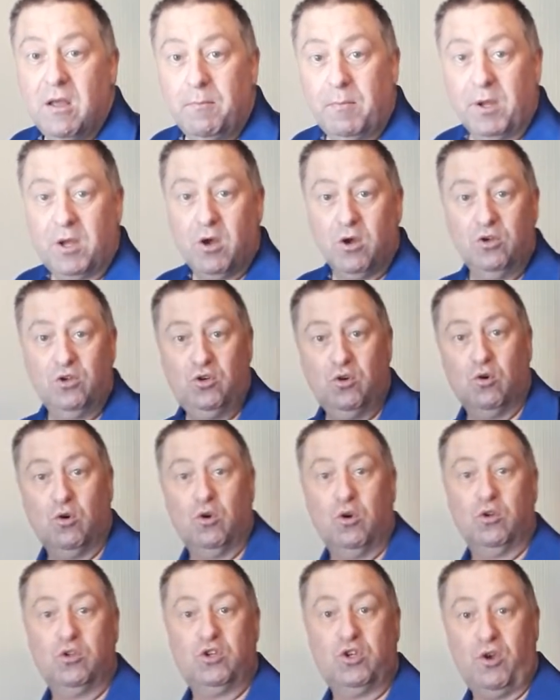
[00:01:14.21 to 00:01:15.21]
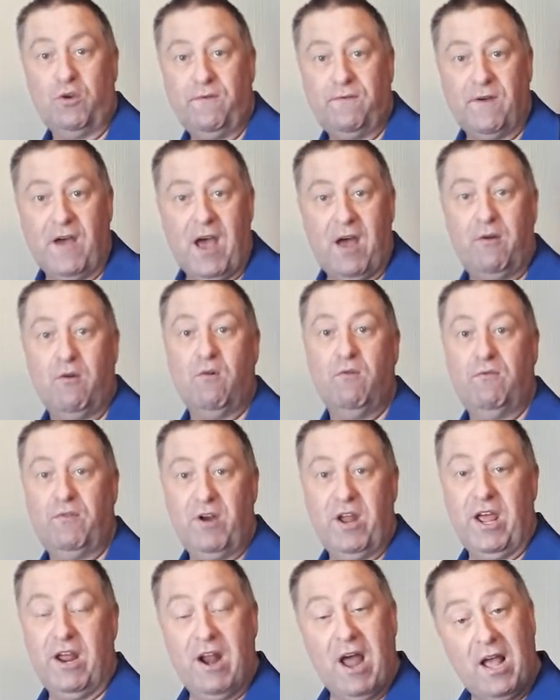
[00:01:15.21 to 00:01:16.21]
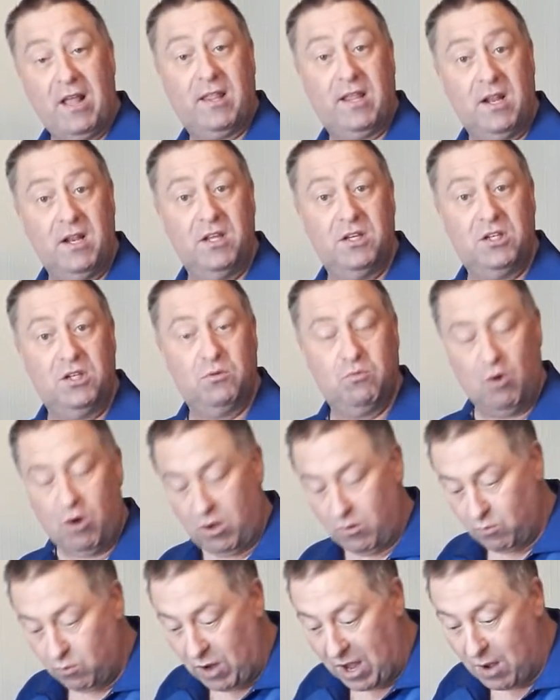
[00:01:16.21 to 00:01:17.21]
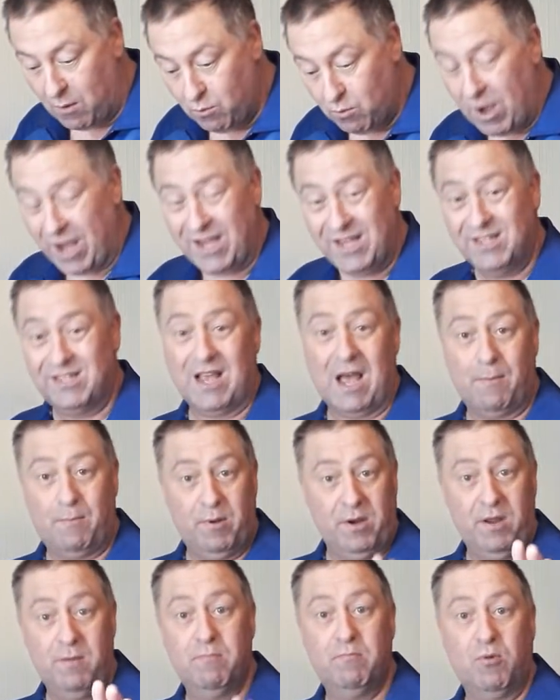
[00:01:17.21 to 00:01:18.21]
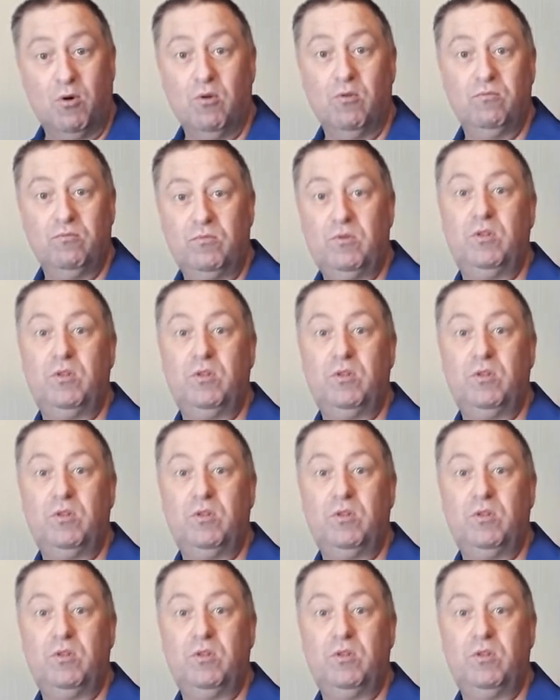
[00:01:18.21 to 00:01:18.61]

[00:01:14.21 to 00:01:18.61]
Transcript: Because you're too far over here, I think this is why it's happening, but